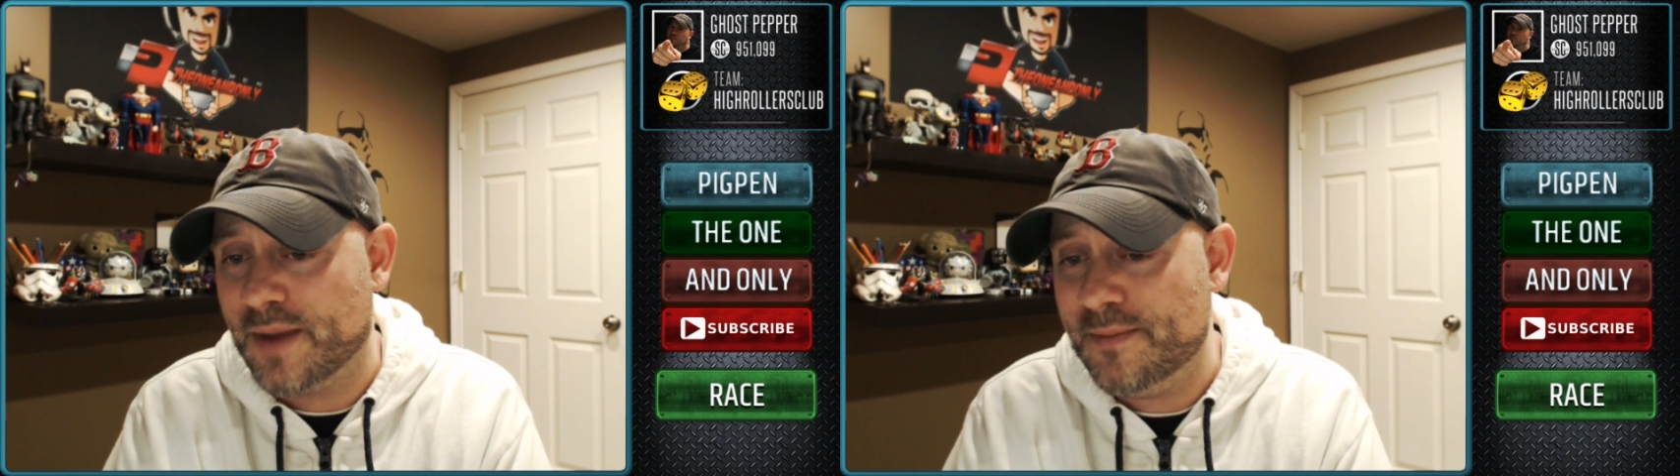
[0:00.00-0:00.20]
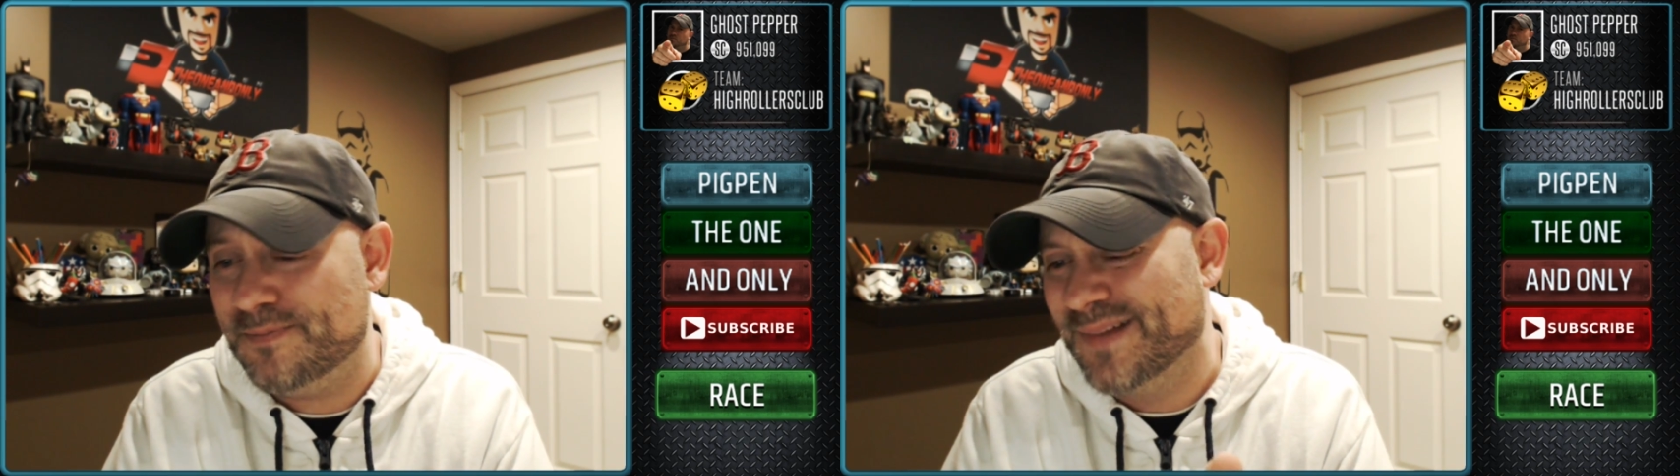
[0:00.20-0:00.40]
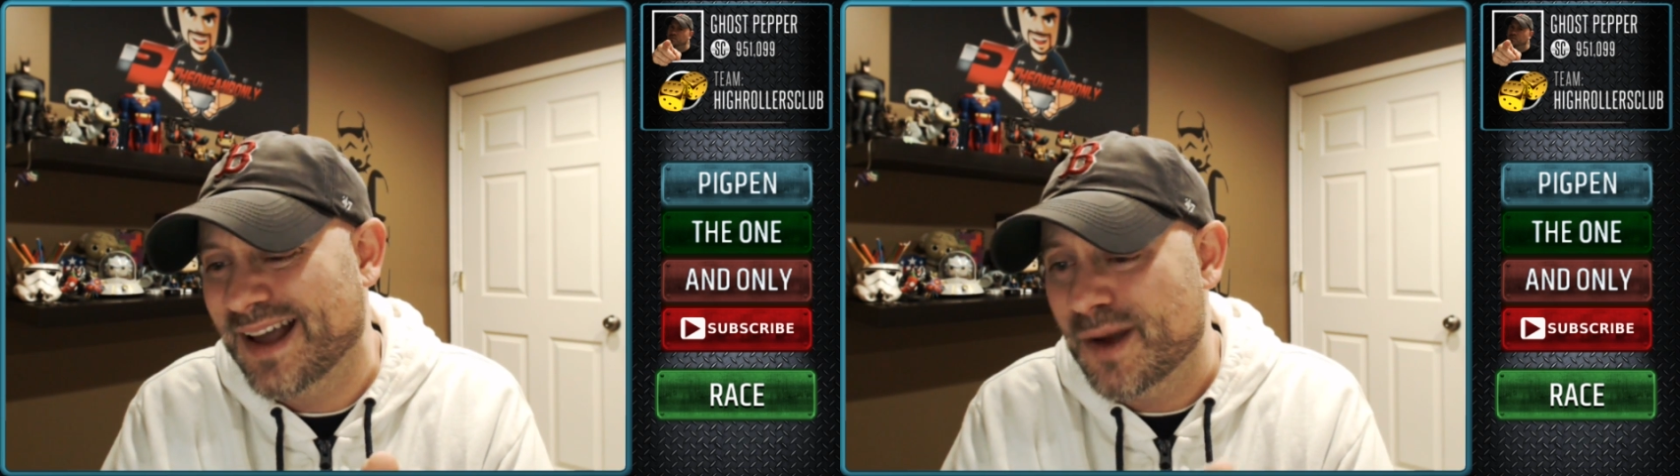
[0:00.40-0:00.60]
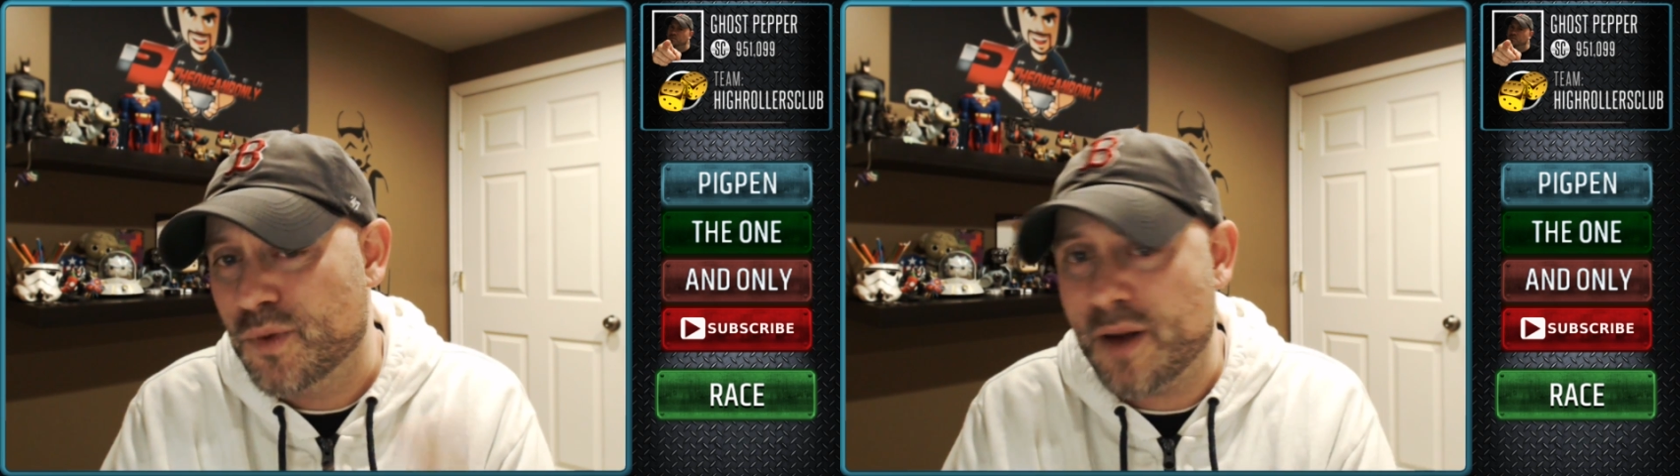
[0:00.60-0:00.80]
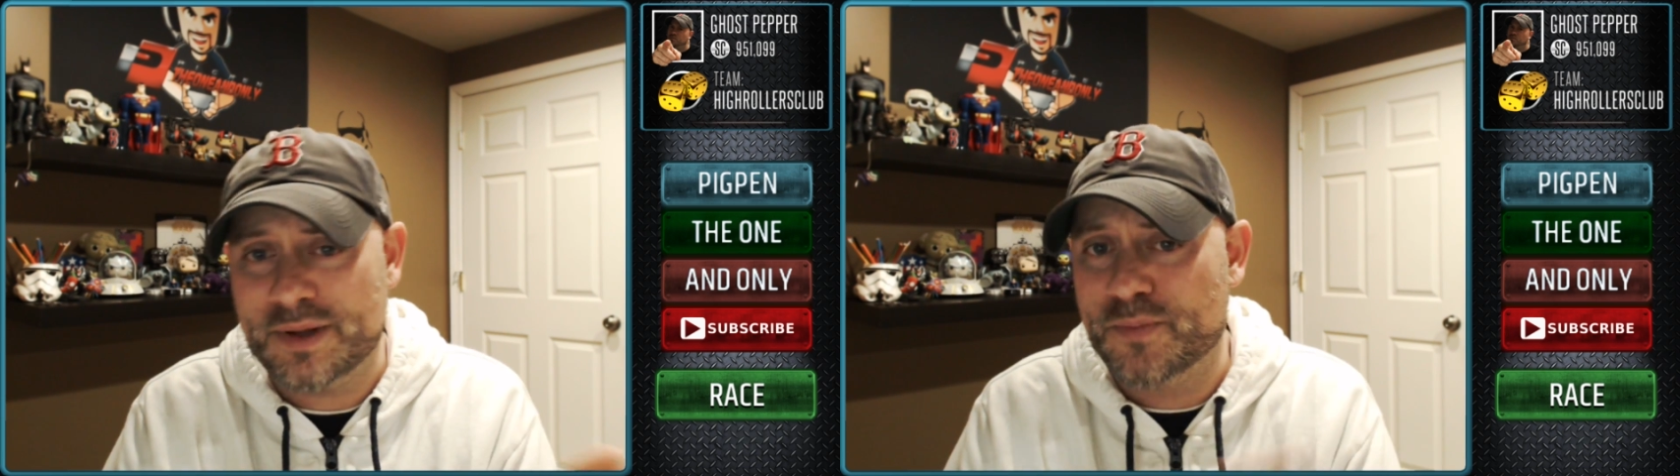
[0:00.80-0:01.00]
I
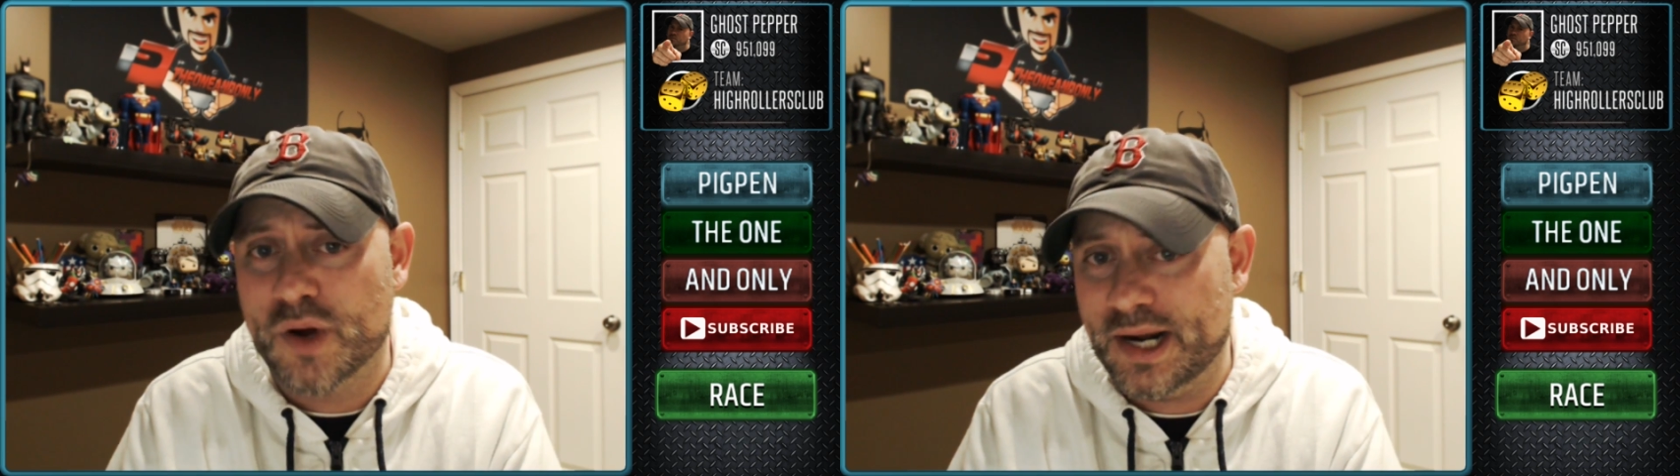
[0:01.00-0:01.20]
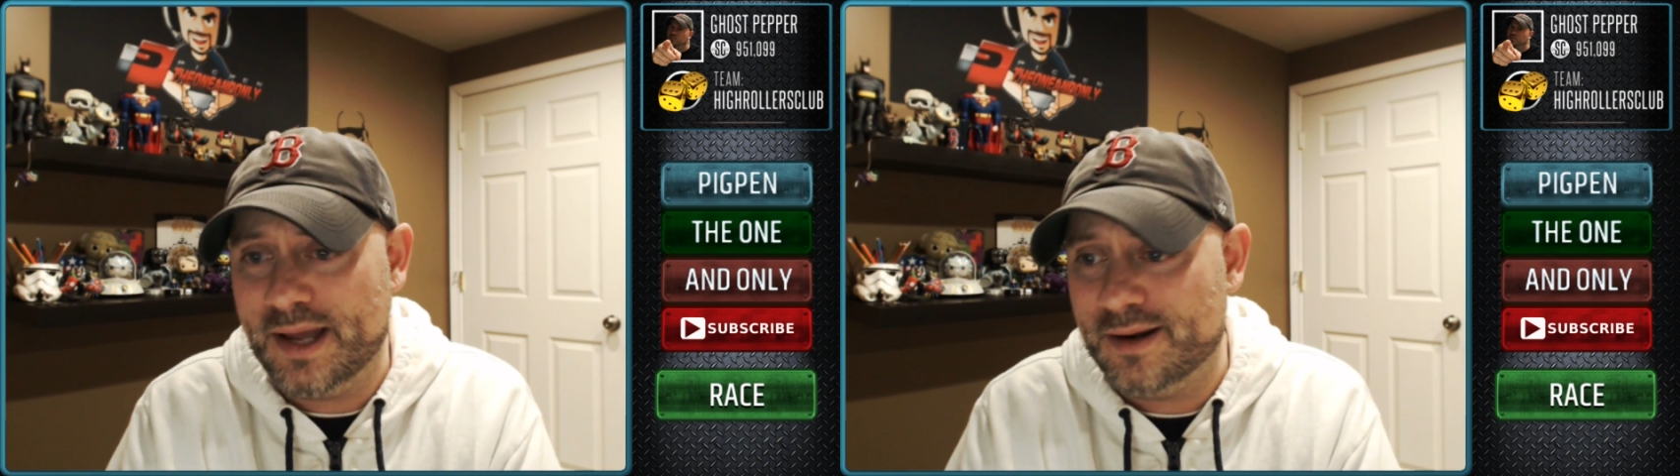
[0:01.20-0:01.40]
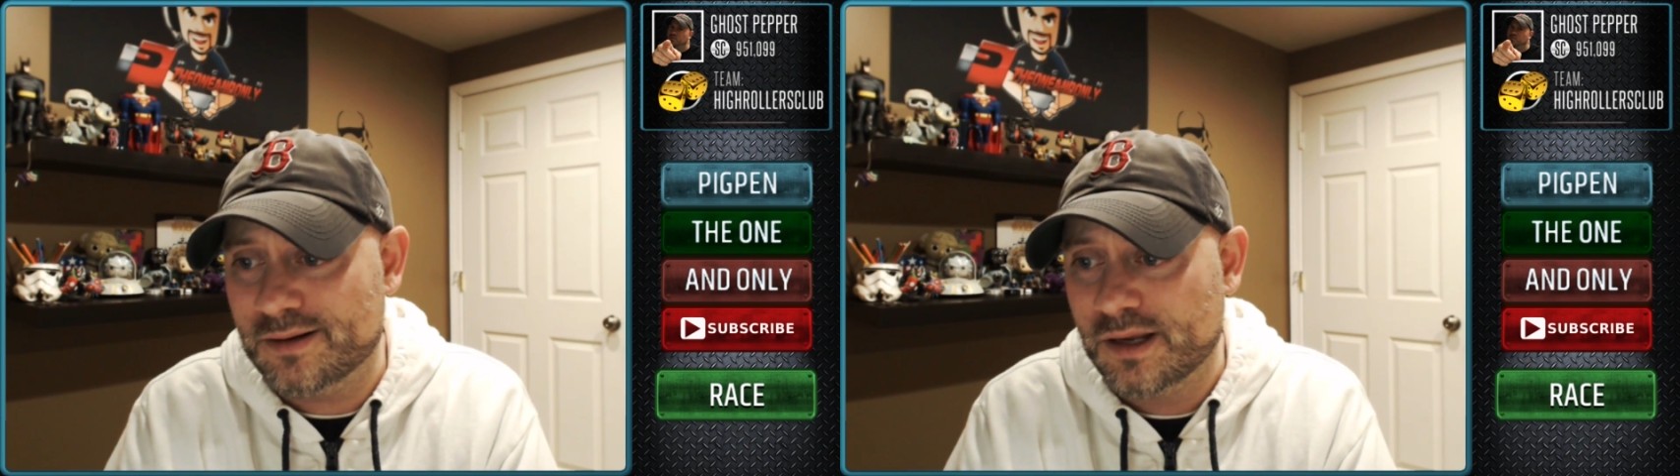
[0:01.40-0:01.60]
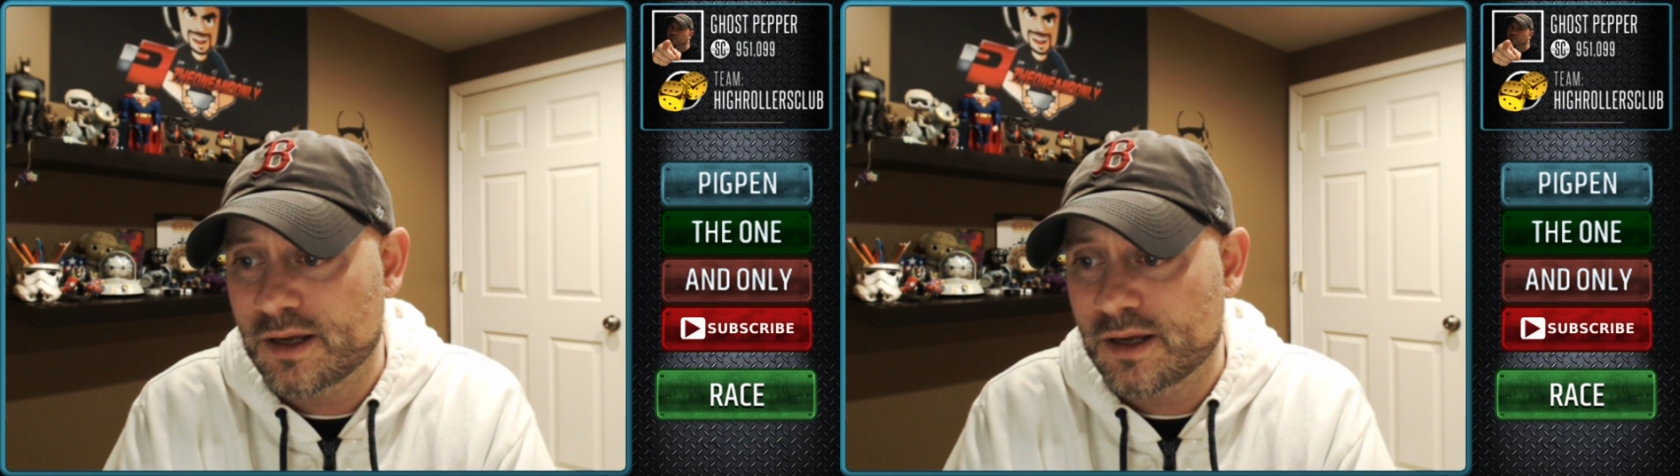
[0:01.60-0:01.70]
probably put in